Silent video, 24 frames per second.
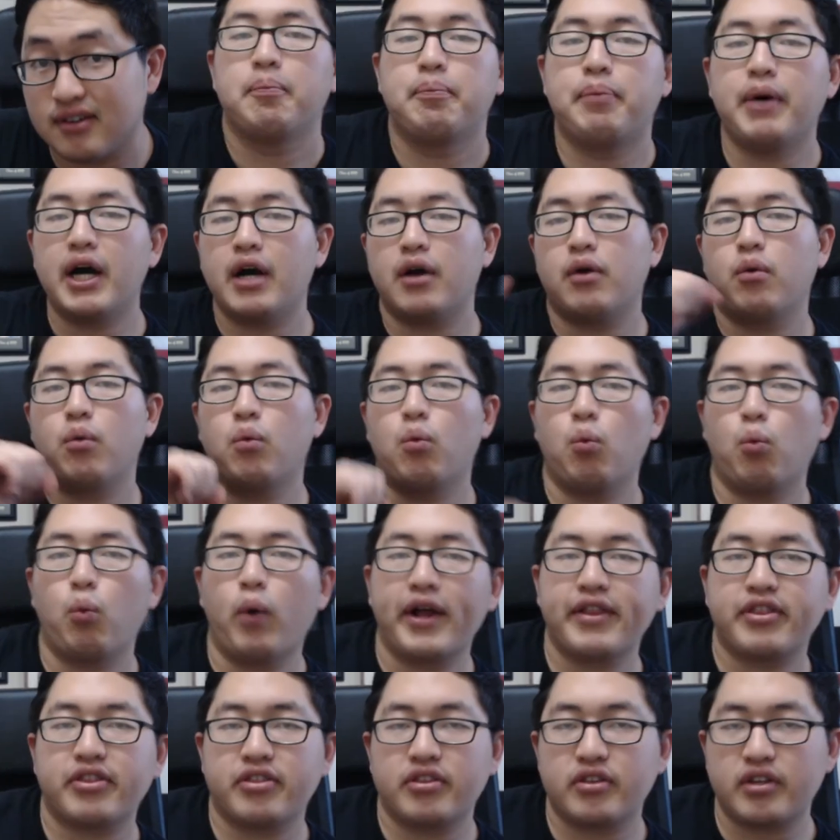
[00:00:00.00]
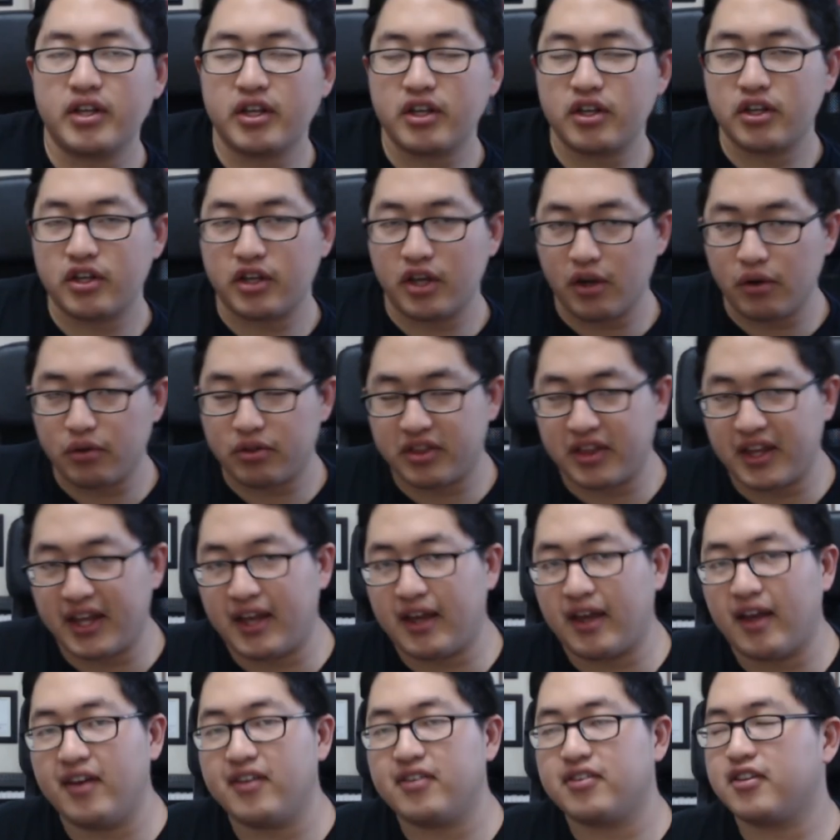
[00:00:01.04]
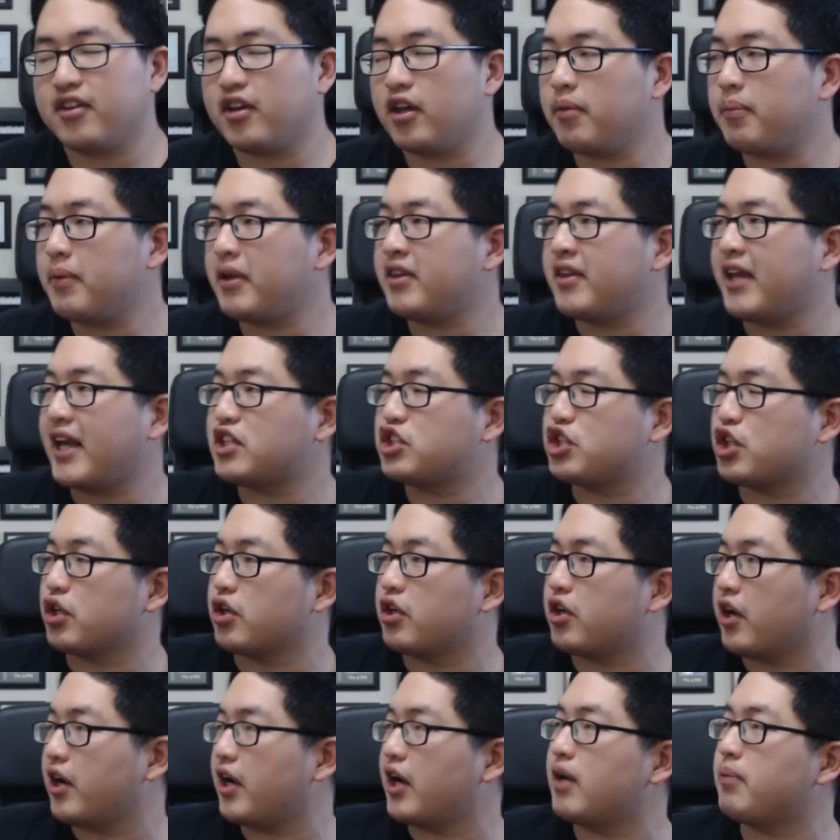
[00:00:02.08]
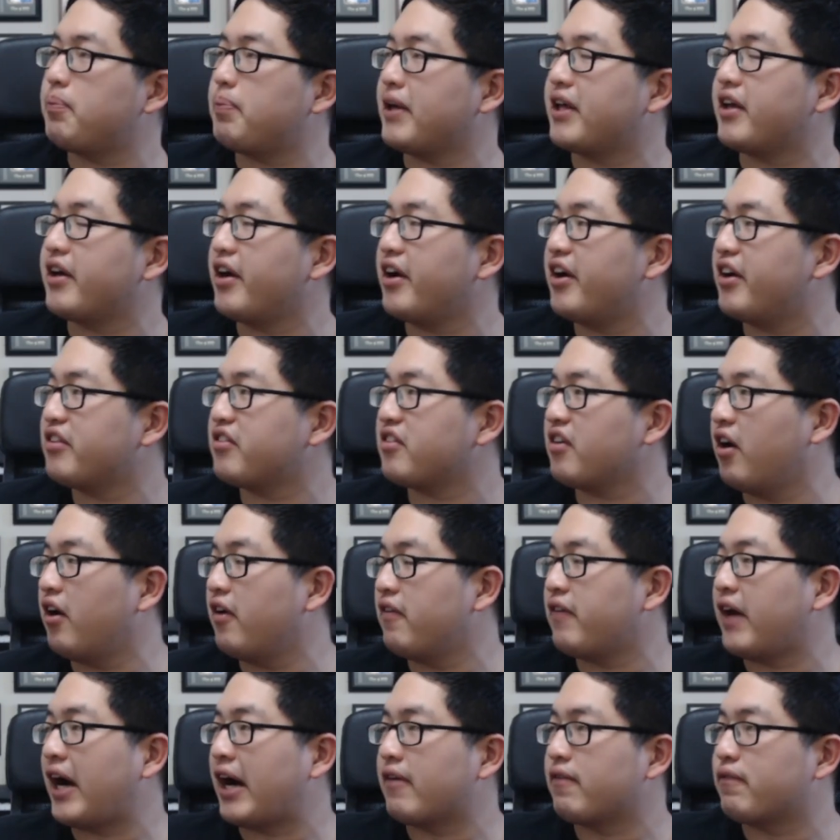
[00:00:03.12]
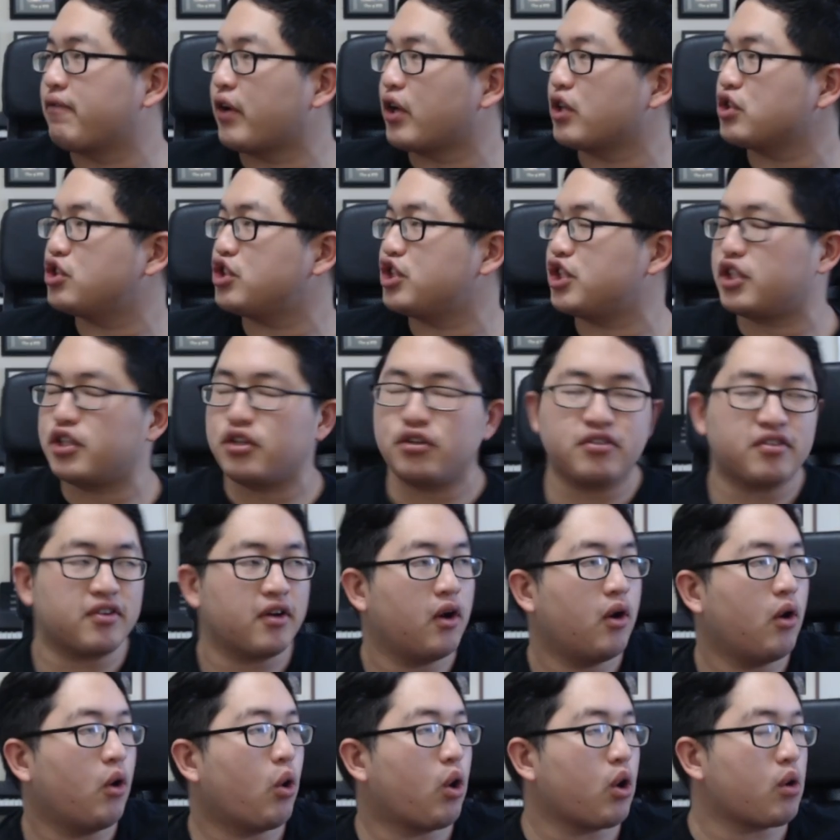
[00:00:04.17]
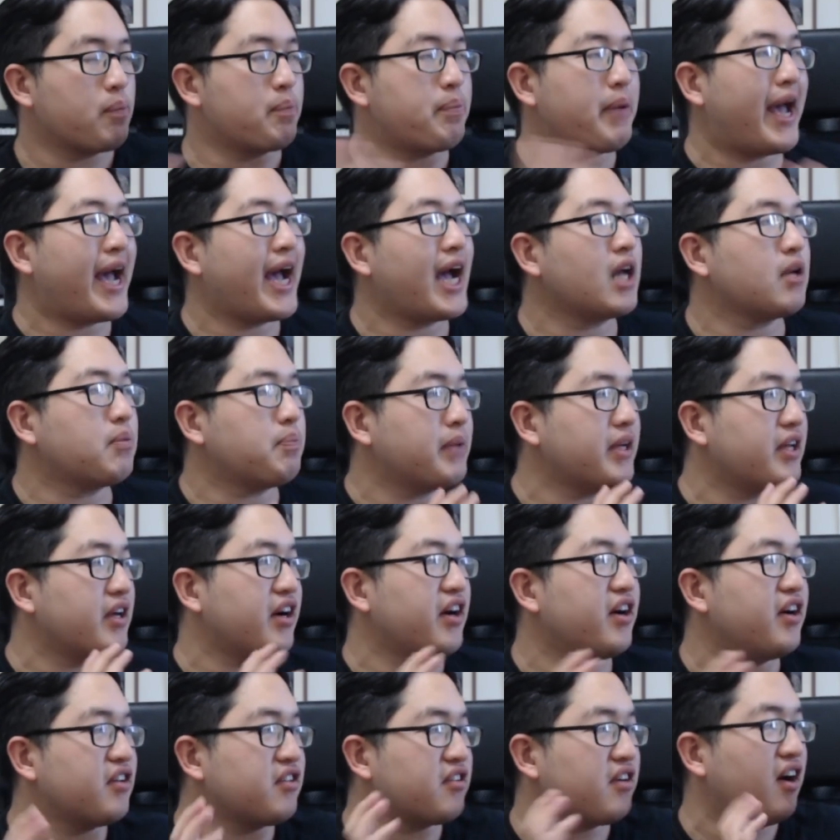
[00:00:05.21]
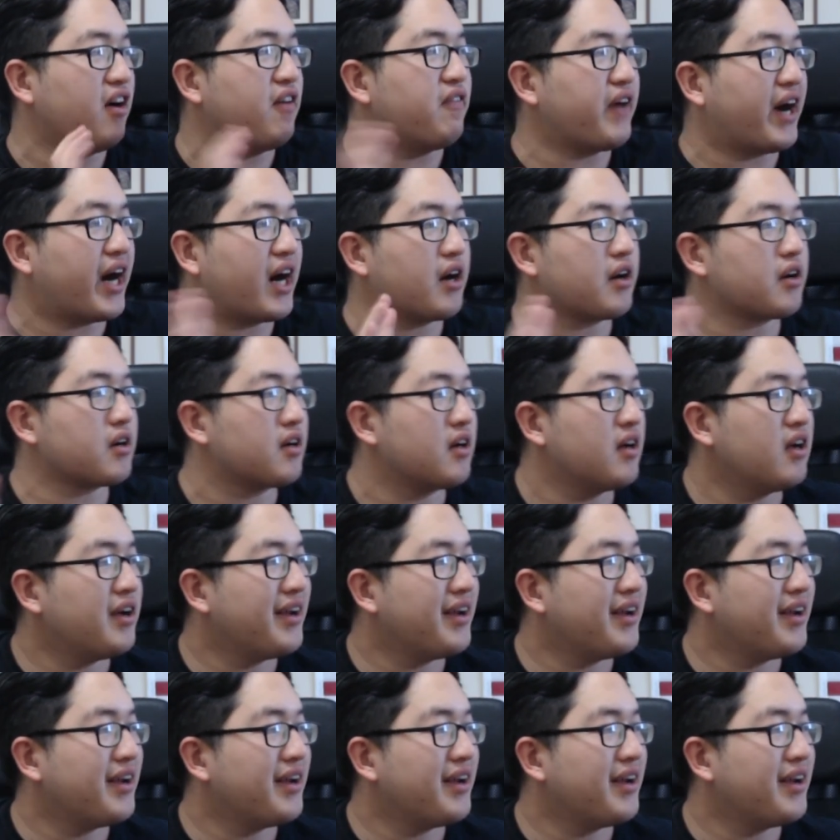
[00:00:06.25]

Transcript: But what do you think? Is human nature good because of our virtues or bad because of our